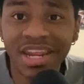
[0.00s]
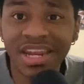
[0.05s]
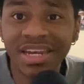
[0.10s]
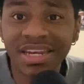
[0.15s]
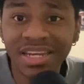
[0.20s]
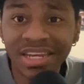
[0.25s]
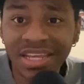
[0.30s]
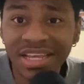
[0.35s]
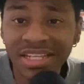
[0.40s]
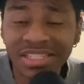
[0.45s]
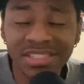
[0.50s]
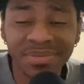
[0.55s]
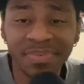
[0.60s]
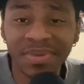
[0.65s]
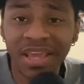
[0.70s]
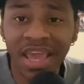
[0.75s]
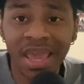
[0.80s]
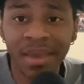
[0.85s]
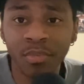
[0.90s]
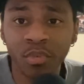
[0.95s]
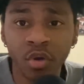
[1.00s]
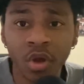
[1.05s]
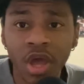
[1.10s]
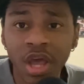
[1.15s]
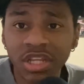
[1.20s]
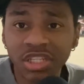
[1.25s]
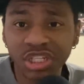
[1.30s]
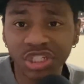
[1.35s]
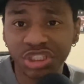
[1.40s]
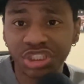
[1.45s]
to need to be able
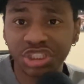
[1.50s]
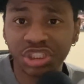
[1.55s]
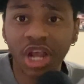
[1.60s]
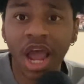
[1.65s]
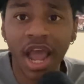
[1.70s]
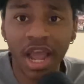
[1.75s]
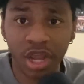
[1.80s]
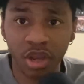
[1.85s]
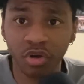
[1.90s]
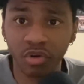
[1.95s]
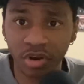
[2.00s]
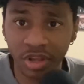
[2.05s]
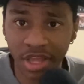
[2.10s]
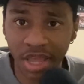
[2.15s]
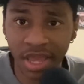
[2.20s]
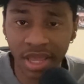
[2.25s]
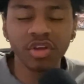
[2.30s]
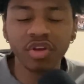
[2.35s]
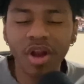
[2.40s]
to shot create.